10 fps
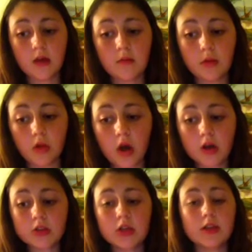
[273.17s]

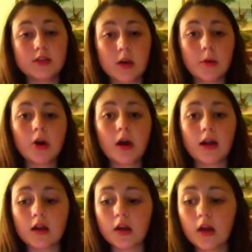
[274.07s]
belonged to the
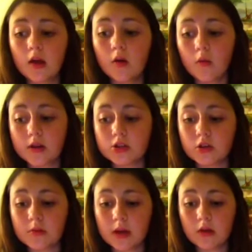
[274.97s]
democratic West
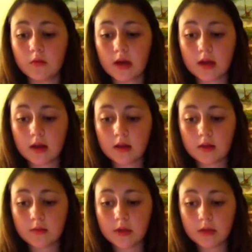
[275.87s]
Germany. When
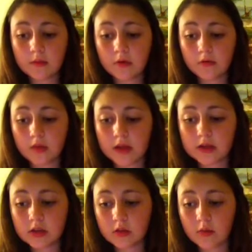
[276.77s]
the people
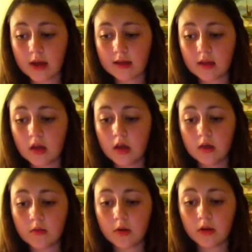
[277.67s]
fled to the west,
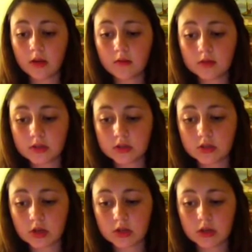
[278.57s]
Berlin was
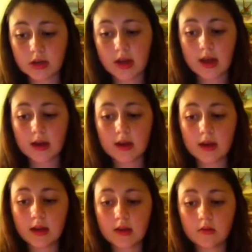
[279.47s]
constructed.
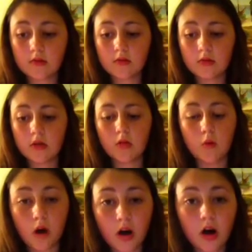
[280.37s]
The
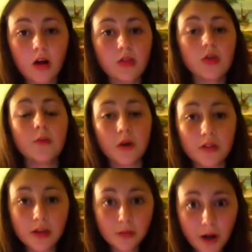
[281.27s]

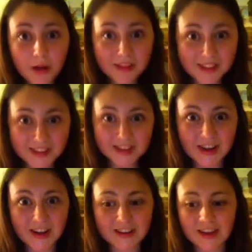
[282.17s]
Berlin Wall was
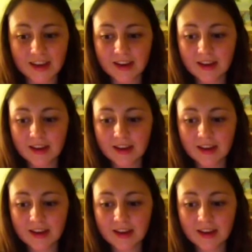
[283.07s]
constructed.